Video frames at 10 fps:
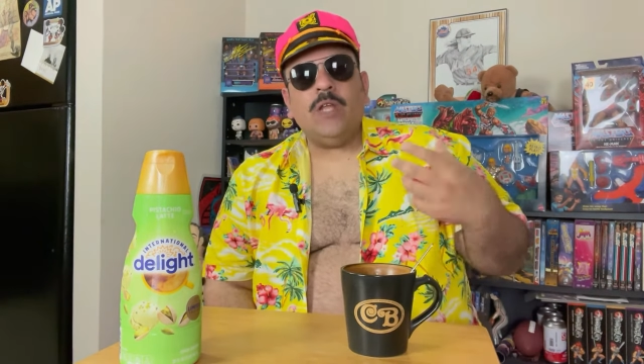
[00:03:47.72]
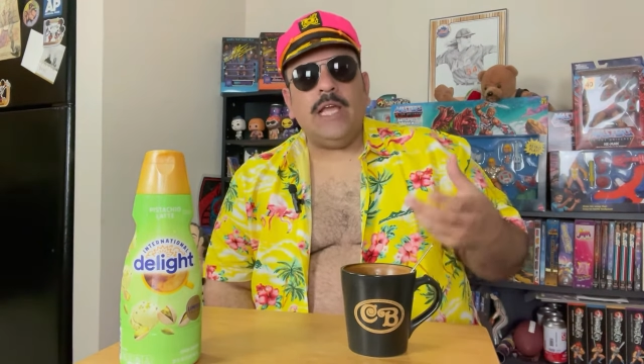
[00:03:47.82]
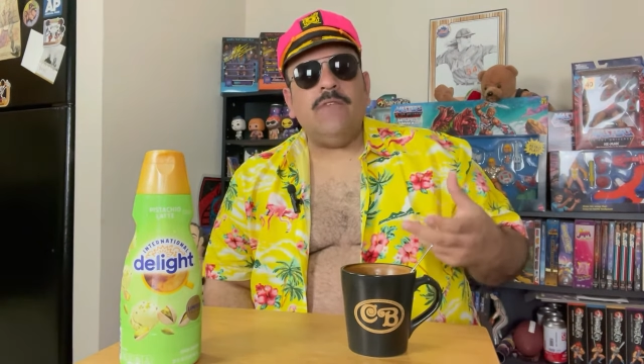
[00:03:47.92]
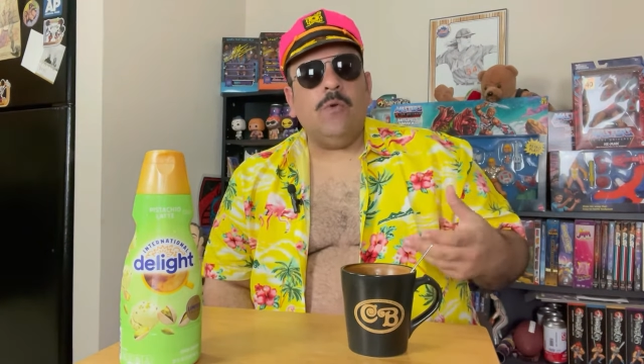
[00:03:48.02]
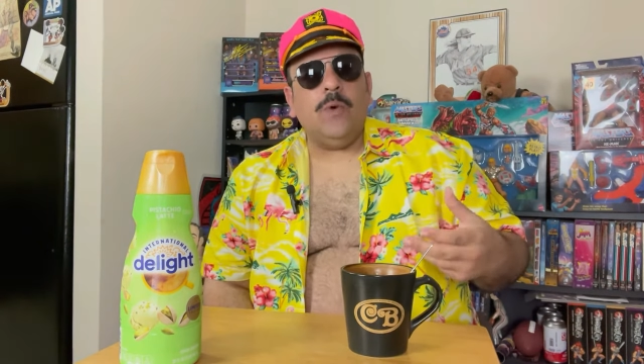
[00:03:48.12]

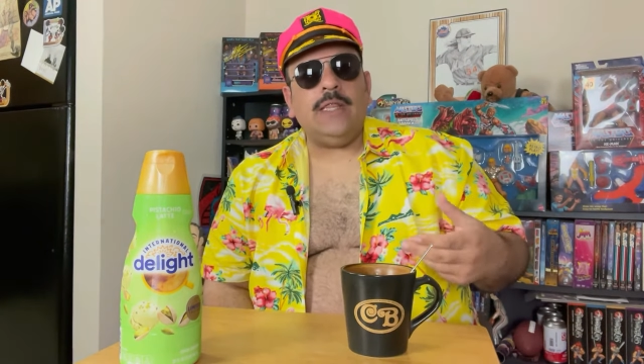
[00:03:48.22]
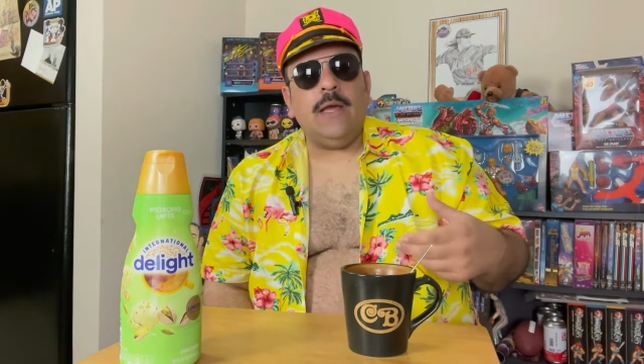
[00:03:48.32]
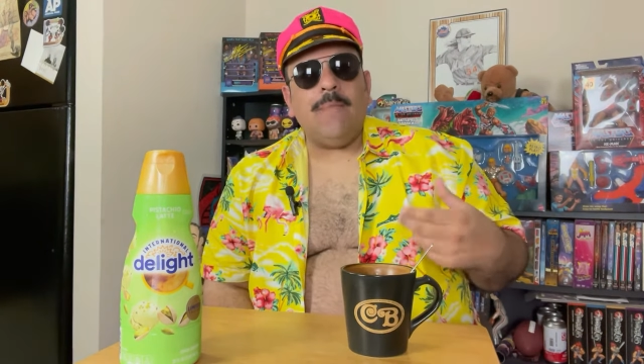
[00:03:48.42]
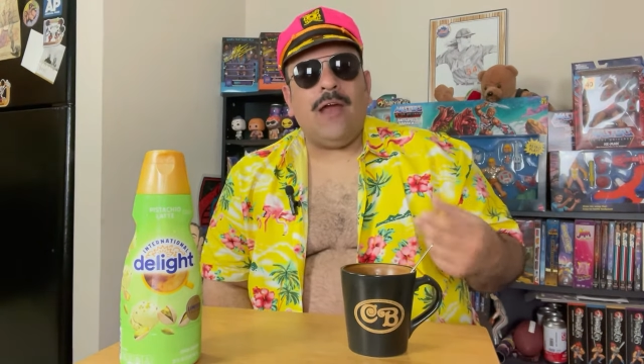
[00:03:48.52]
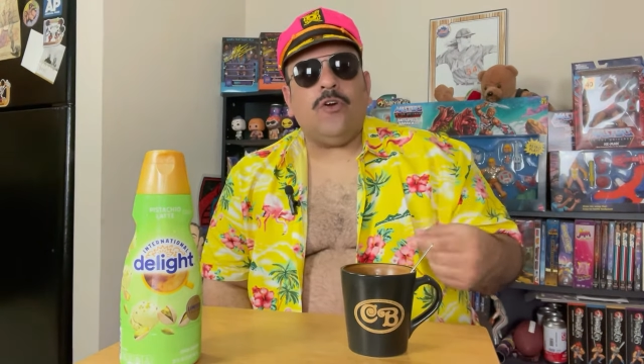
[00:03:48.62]
Even with the
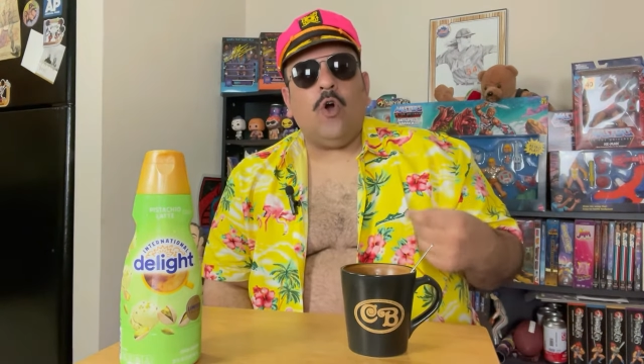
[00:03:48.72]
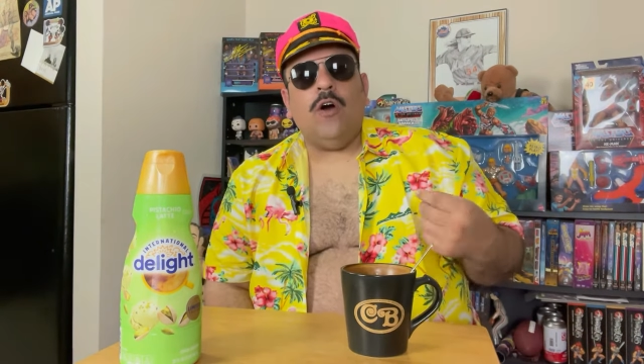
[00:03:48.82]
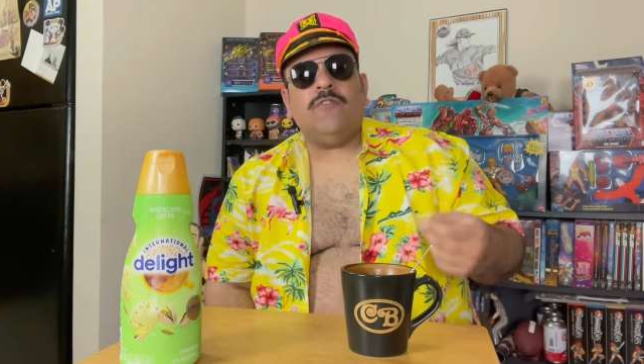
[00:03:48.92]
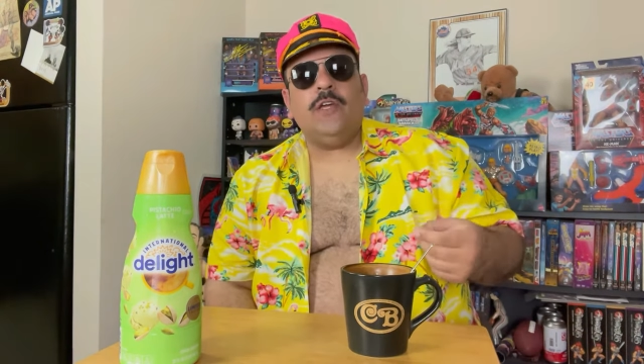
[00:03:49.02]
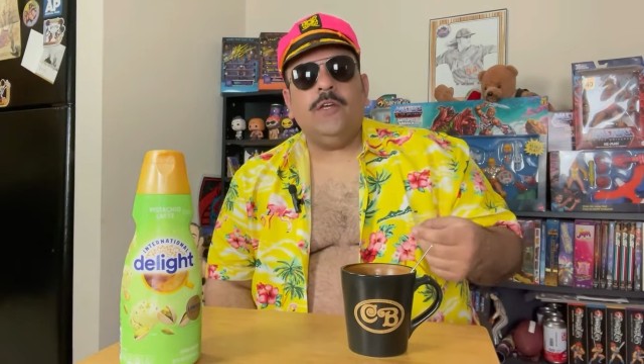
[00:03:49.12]
amount of
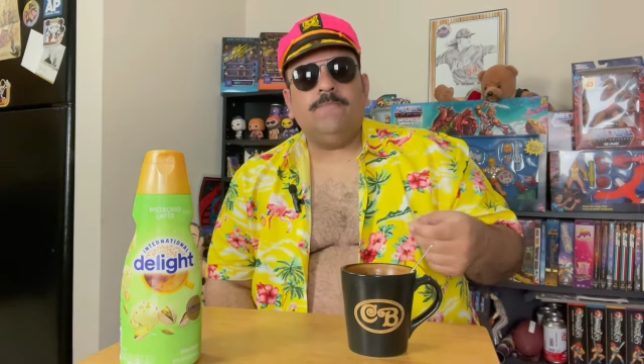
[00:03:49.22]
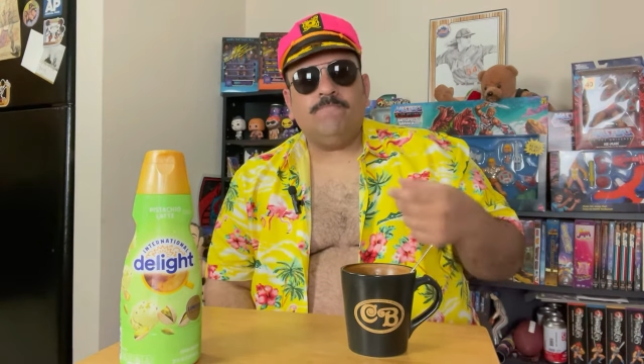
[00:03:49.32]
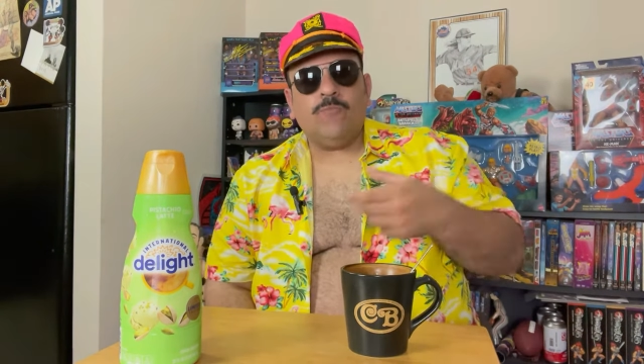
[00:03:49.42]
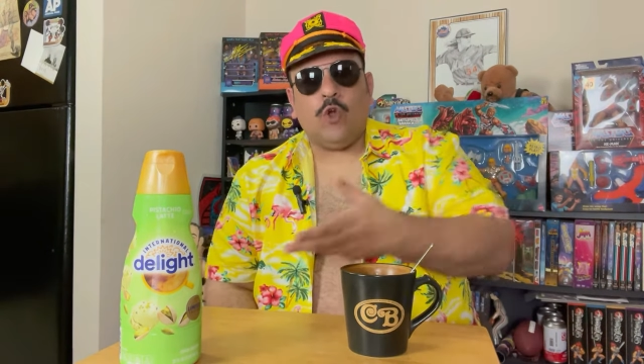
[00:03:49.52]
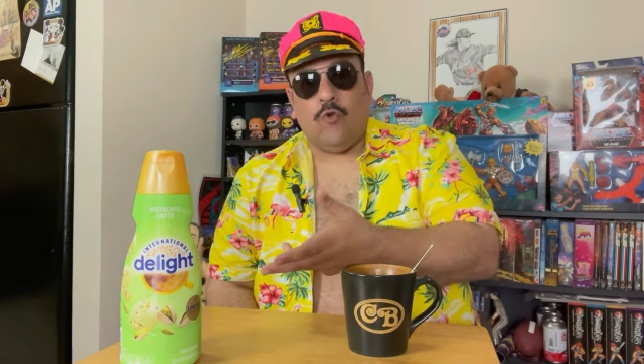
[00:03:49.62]
coffee
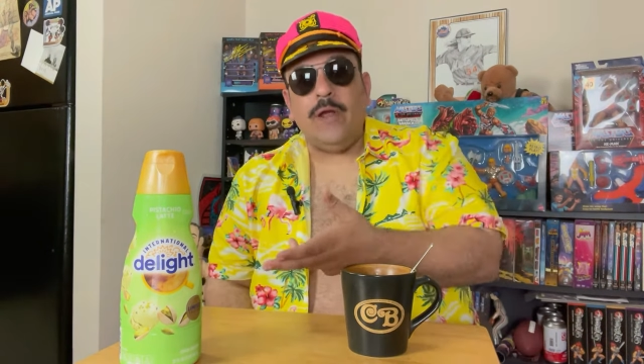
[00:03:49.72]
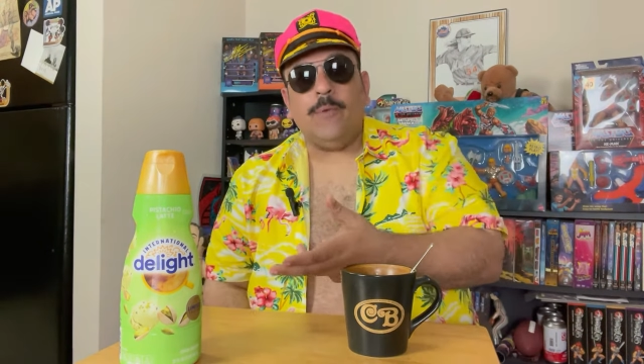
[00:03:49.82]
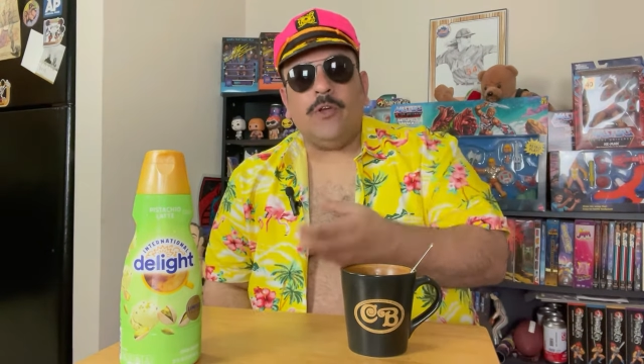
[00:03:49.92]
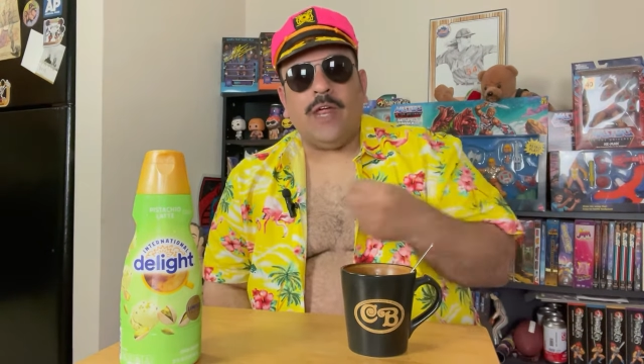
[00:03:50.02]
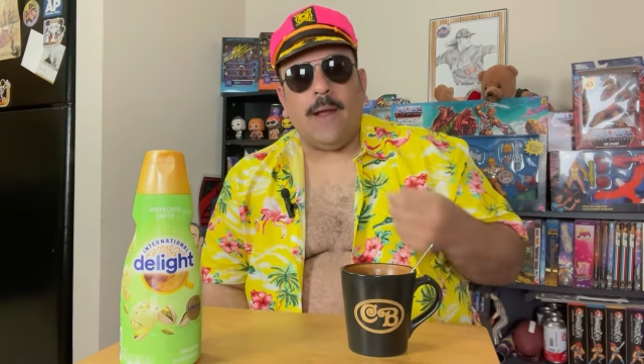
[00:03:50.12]

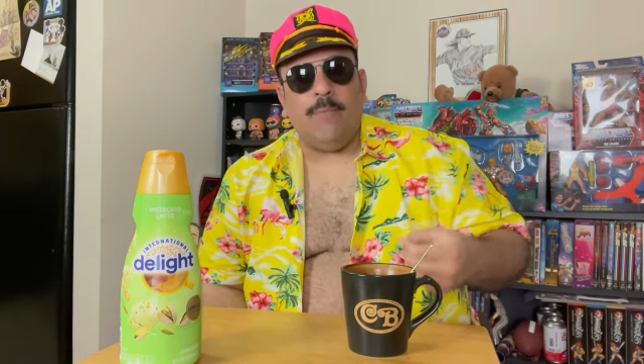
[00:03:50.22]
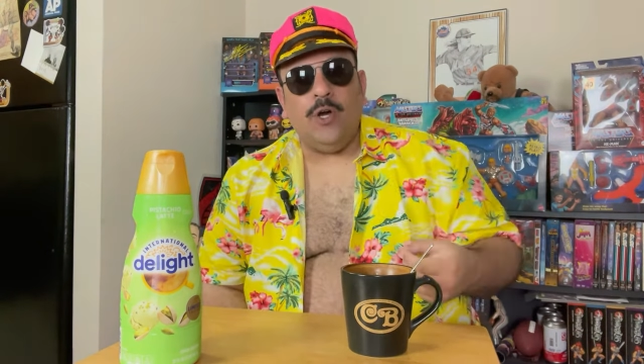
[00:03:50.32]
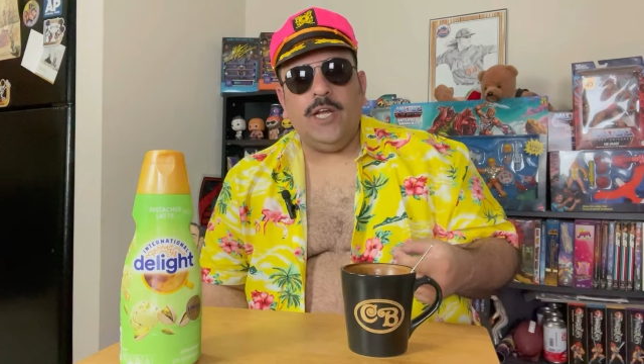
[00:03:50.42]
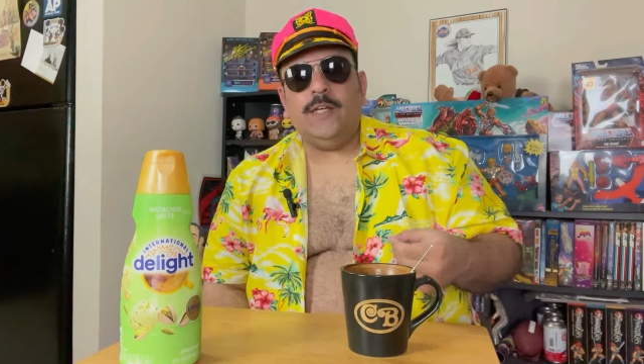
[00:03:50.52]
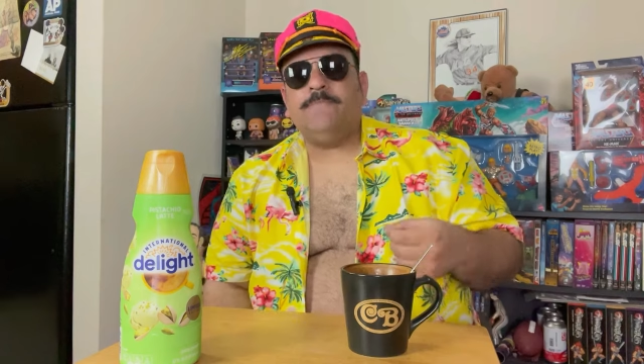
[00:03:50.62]
creamer that I
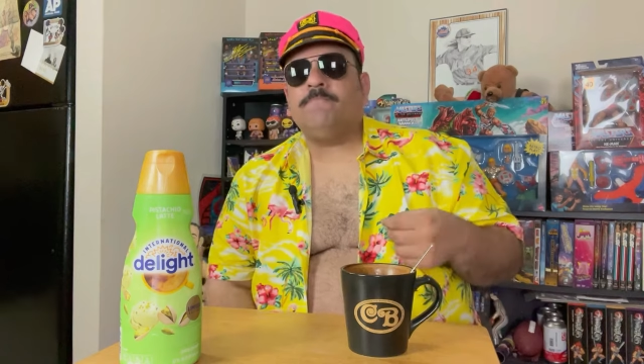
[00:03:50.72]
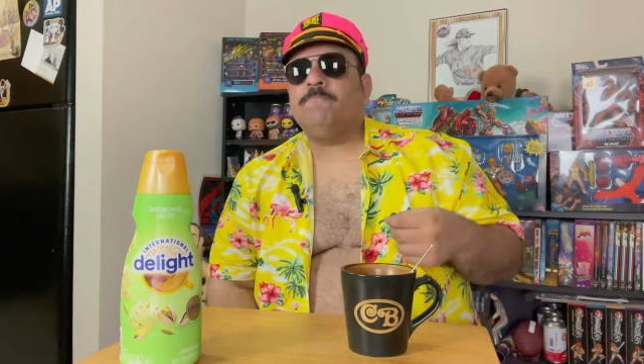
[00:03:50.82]
put in,